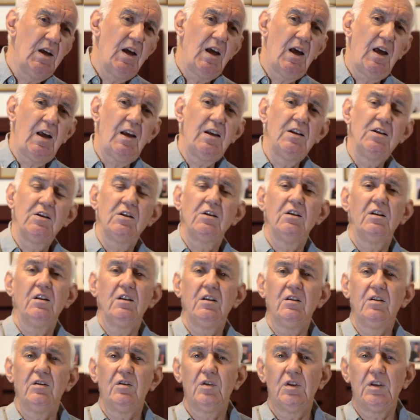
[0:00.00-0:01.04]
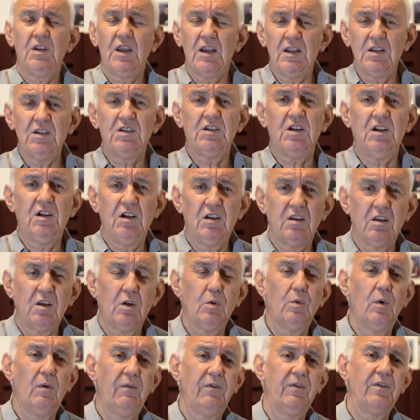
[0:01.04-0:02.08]
And the antenna that
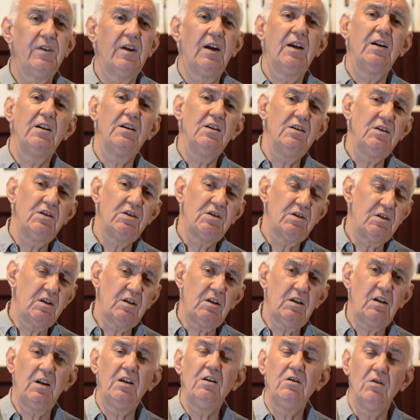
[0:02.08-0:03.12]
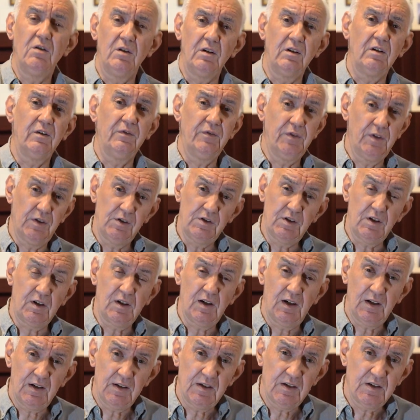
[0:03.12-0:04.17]
you want for that is certainly not a
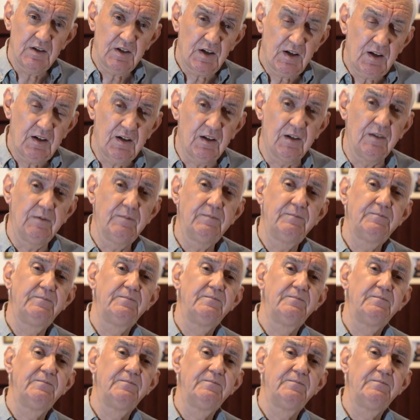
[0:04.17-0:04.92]
vertical antenna.